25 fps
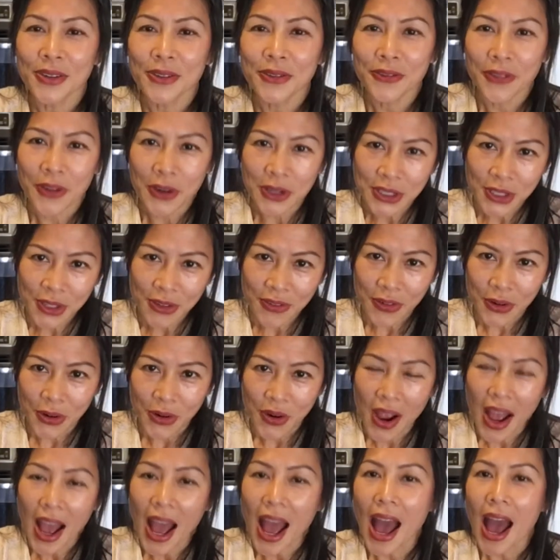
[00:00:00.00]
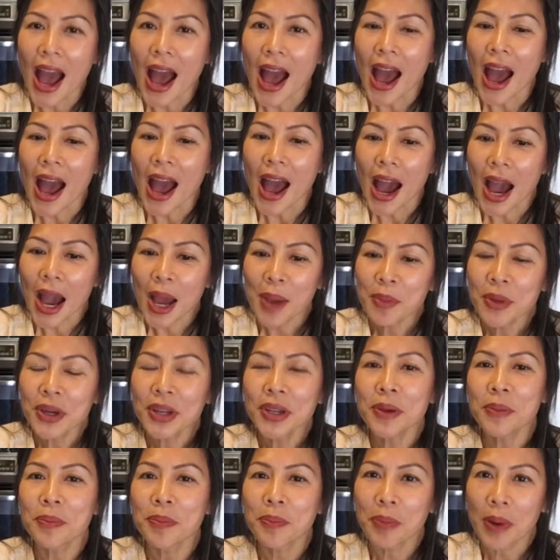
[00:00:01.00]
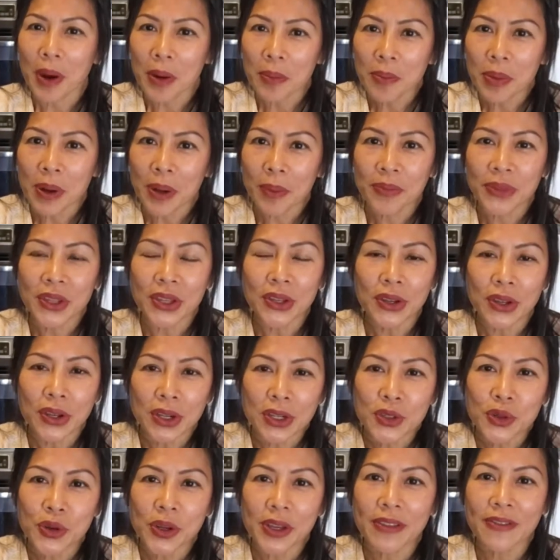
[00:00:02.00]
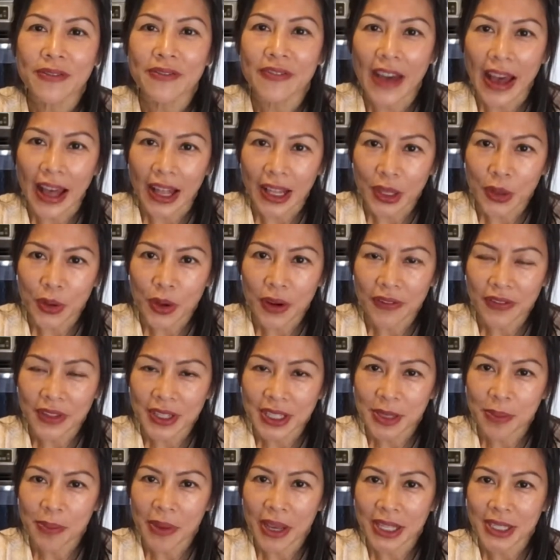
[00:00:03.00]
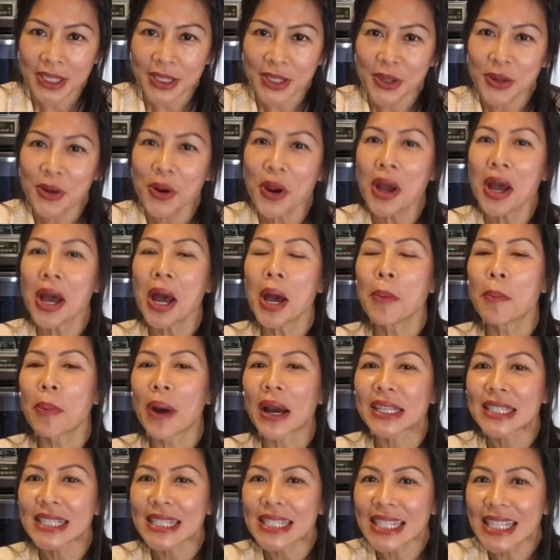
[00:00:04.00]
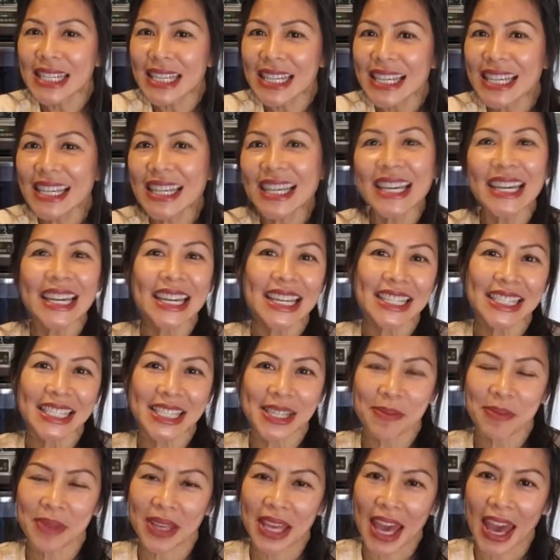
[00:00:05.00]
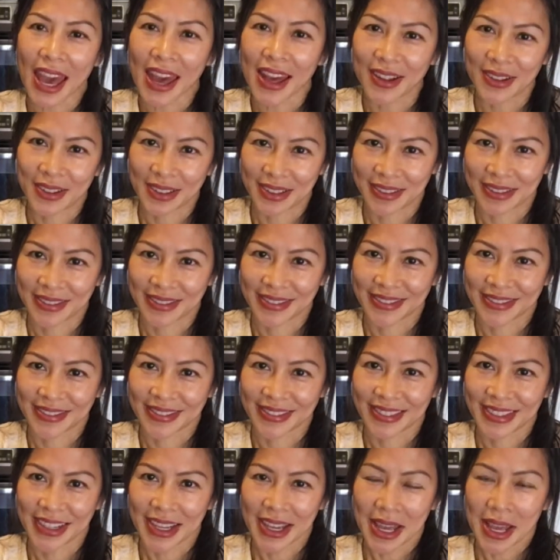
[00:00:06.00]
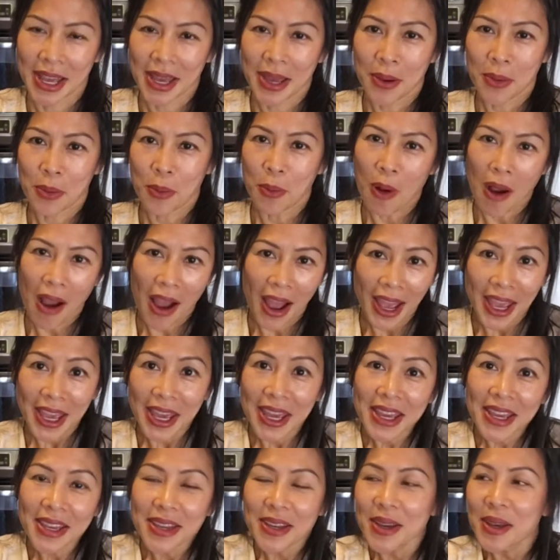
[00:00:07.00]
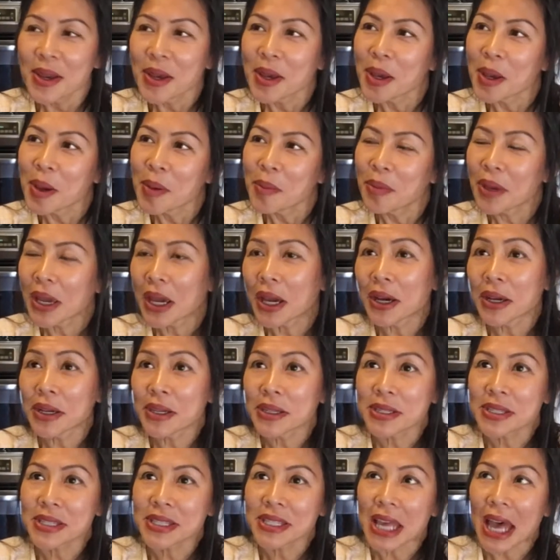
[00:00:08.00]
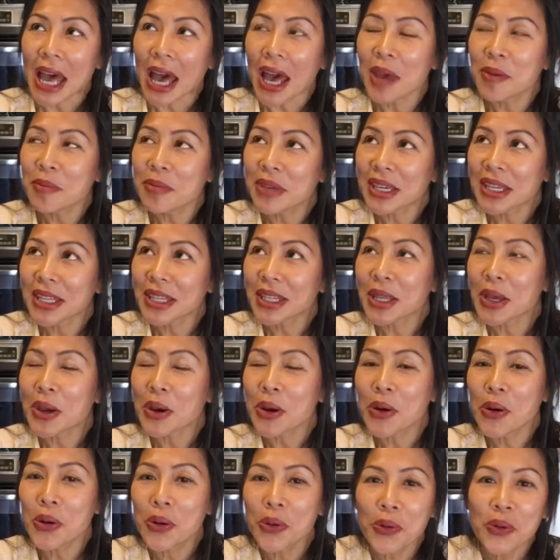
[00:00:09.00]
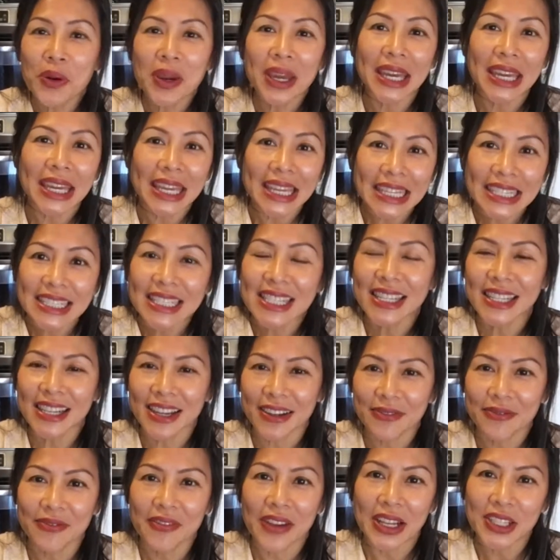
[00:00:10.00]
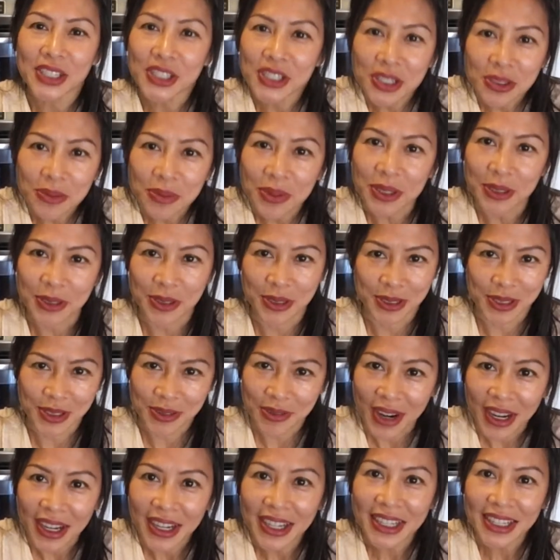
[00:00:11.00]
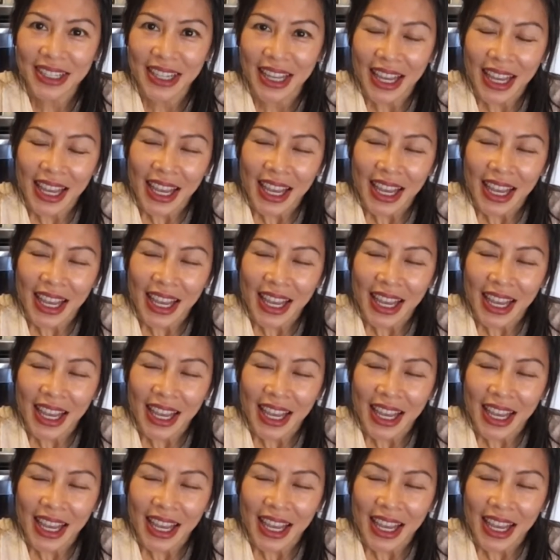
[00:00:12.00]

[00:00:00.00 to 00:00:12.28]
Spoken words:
First of all, I'm going to bump up the nutrient value of this pesto by sneaking in some kale. Why? Because, who eats enough vegetables, right?